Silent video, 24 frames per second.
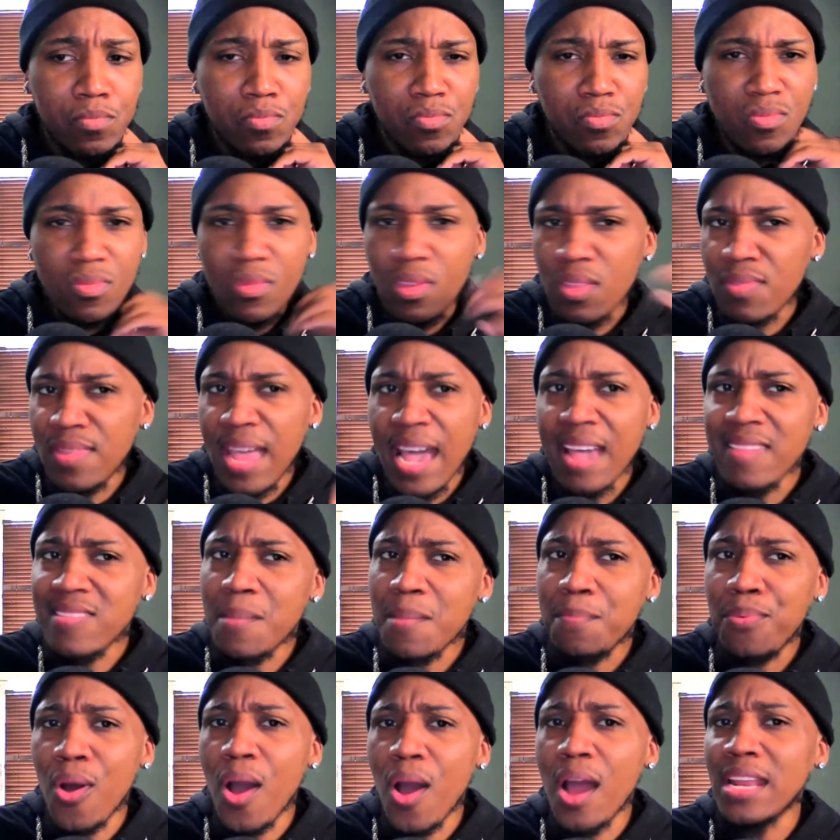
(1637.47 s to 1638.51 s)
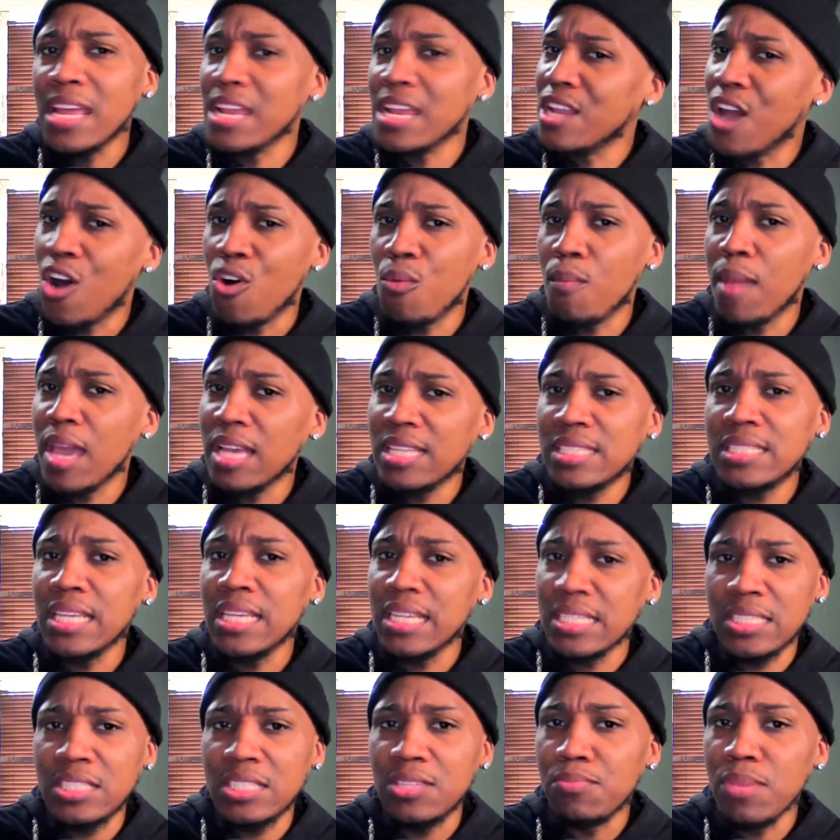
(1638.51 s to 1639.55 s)
That's the part that don't make
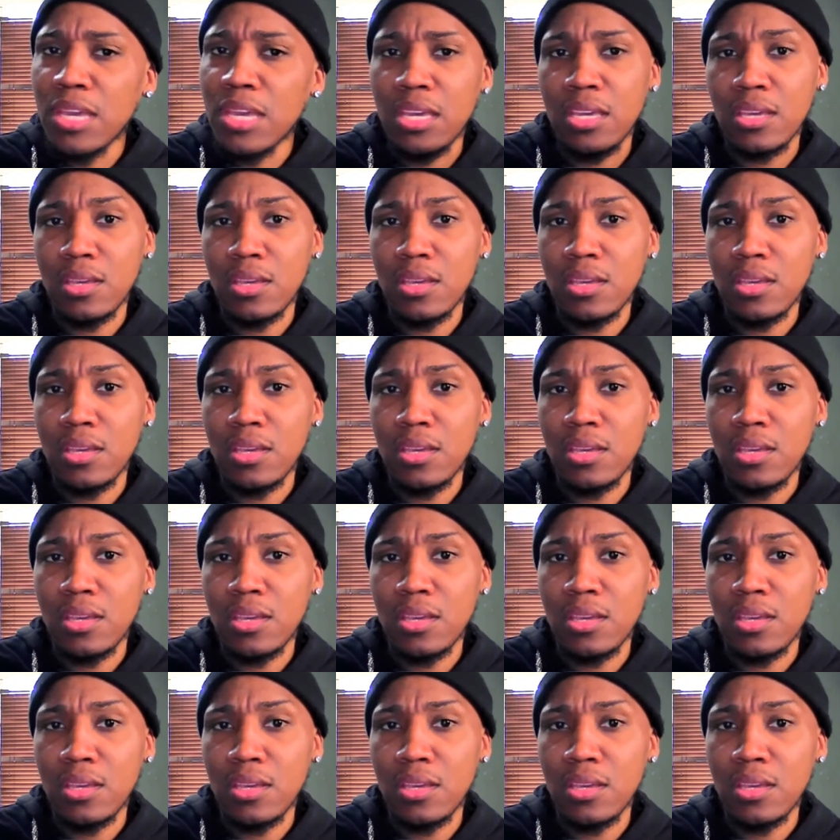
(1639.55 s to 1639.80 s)
sense to me.